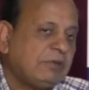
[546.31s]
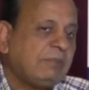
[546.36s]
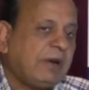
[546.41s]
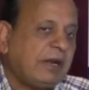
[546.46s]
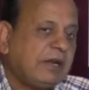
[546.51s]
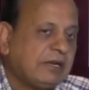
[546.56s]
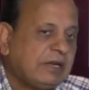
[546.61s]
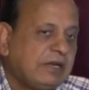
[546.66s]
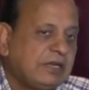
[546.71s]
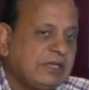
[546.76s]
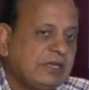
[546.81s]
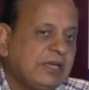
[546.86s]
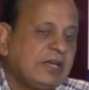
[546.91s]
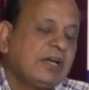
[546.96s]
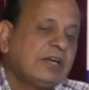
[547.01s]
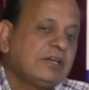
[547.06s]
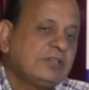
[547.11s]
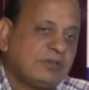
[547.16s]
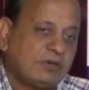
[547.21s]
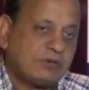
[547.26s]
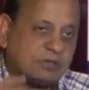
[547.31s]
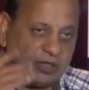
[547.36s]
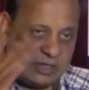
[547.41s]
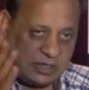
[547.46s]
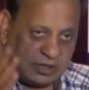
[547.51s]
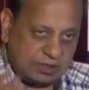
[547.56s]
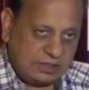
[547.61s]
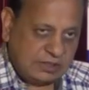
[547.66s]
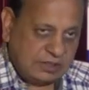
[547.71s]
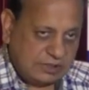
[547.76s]
mitral regurg or
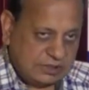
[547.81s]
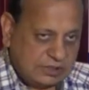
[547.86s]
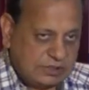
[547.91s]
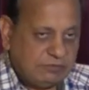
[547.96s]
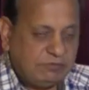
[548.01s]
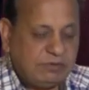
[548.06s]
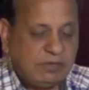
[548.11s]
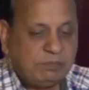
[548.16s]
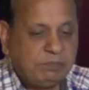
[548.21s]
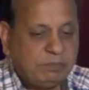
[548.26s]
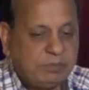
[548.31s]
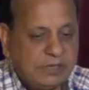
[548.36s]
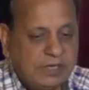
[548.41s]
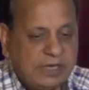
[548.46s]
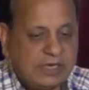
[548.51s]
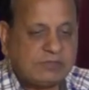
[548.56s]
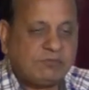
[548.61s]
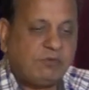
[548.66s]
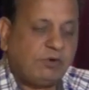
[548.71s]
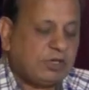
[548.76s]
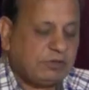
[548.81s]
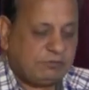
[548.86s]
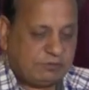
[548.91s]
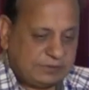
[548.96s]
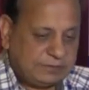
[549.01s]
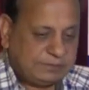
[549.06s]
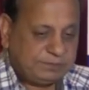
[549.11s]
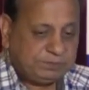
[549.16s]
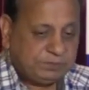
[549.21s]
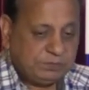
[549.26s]
severe PH,
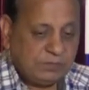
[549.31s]
whatever.